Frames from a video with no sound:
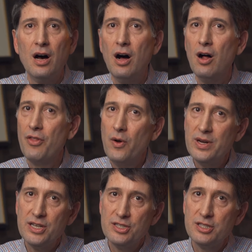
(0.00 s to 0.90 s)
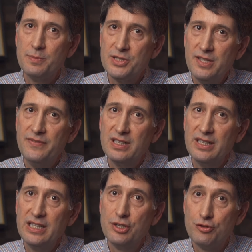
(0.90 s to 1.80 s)
Although it doesn't
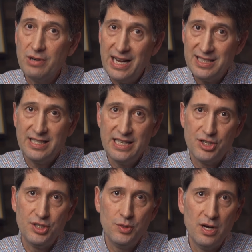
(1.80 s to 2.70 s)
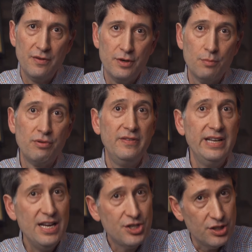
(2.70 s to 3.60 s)
specifically address the issue of
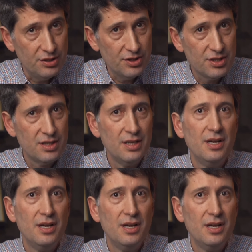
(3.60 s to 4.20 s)
abbreviations,